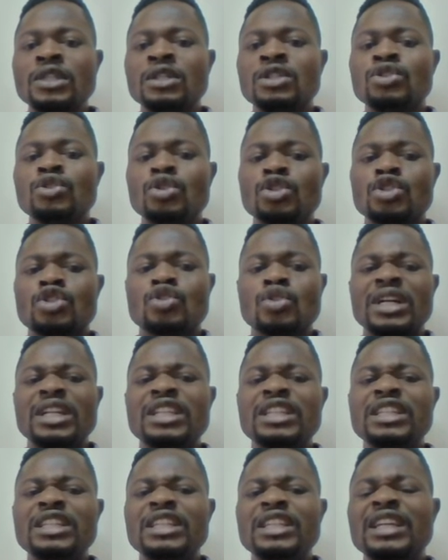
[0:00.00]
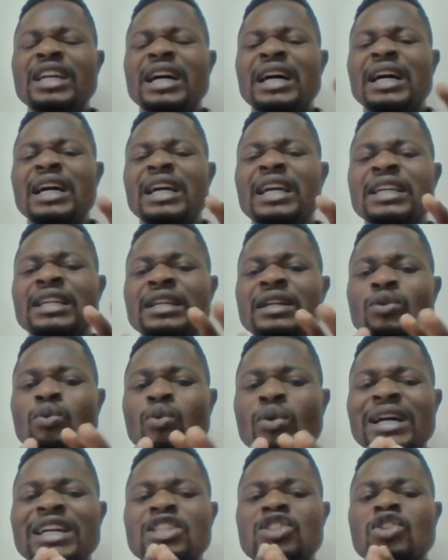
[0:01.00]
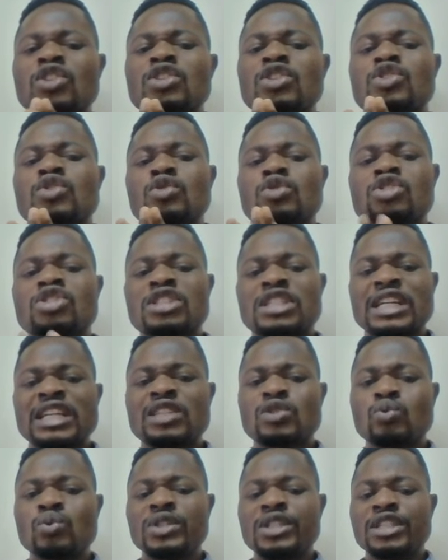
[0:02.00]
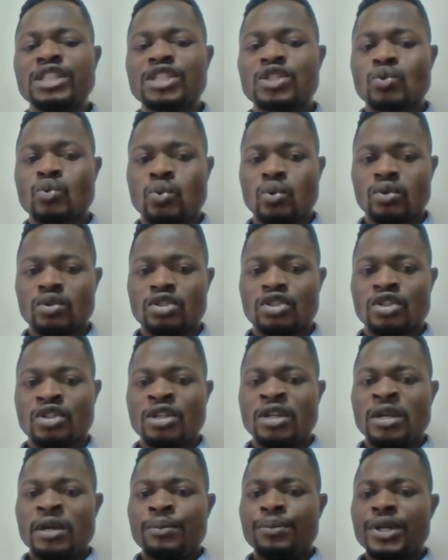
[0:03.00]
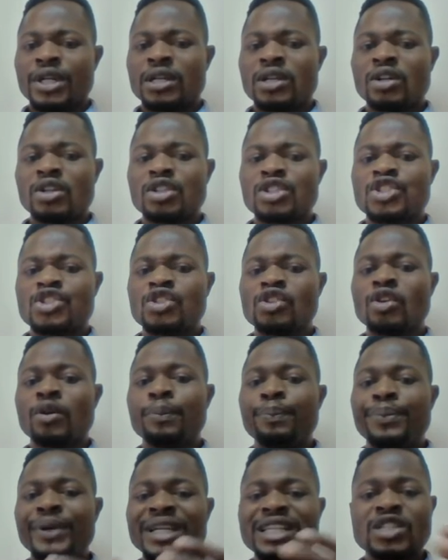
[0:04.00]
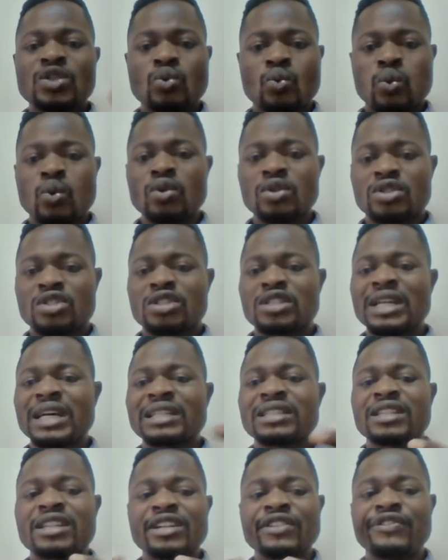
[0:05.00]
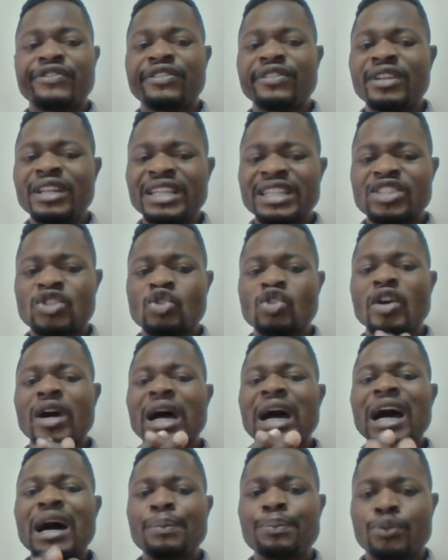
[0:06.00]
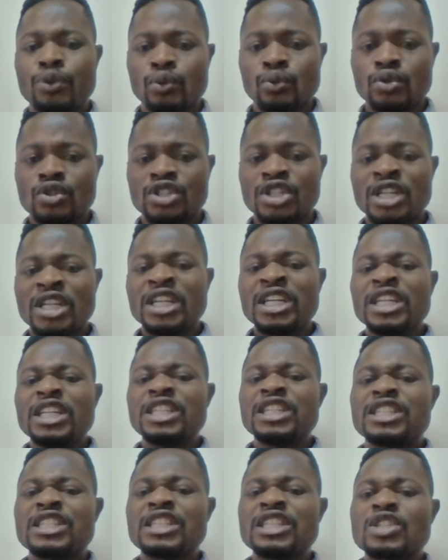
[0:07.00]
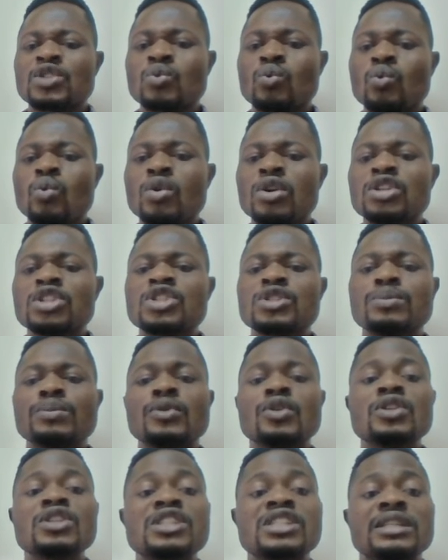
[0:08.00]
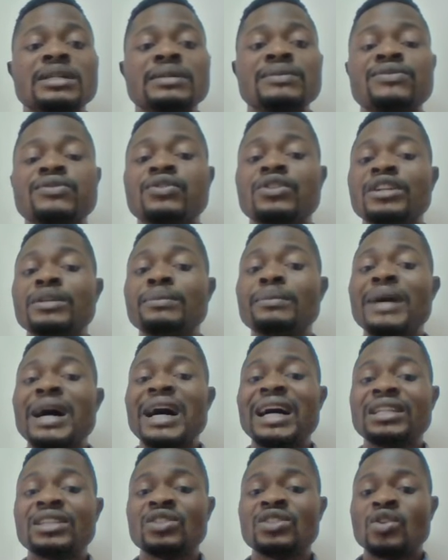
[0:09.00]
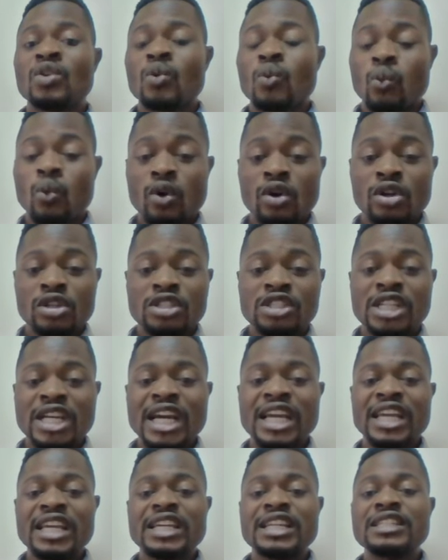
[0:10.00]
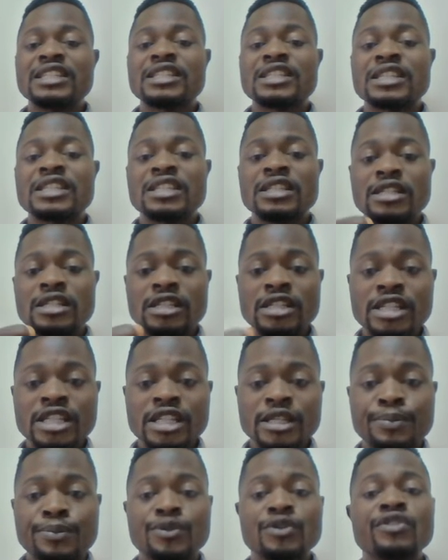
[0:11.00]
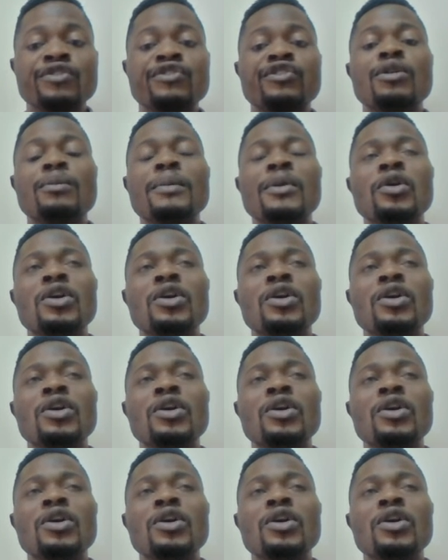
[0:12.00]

Usually, I want us to start with this quote because your best quote that reflects your approach, it is one small step for a man, one giant leap for